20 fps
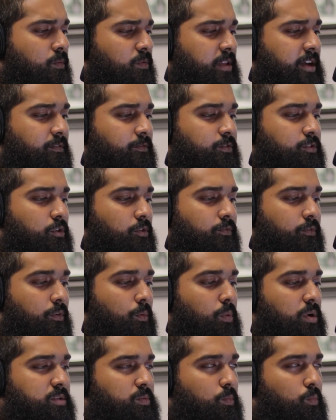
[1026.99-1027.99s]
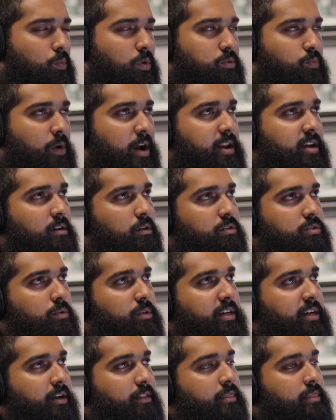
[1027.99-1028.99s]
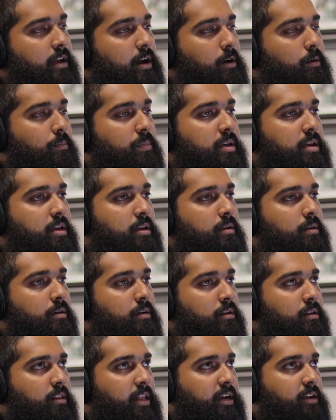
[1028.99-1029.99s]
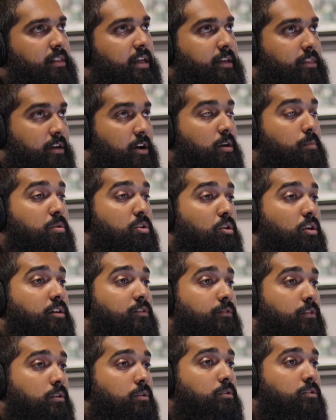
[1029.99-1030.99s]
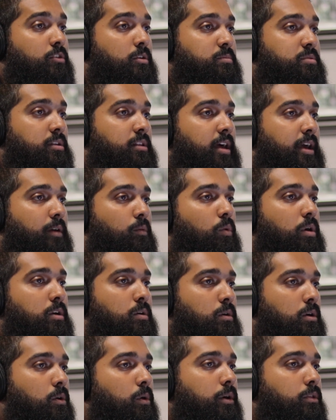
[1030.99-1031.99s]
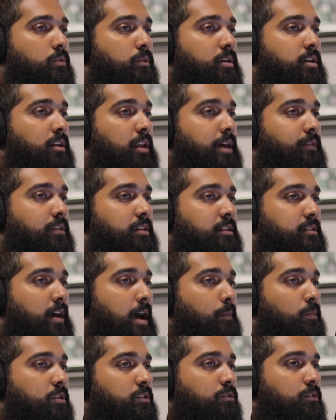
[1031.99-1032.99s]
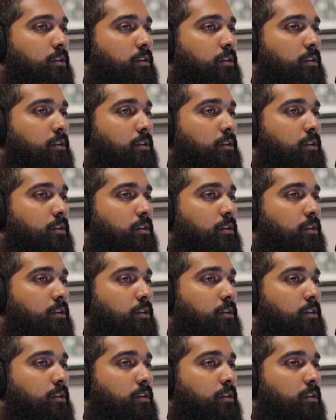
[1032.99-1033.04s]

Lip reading: like, so was writing also like a therapy, like therapeutic for you in terms of like what you were going through in your life at the time when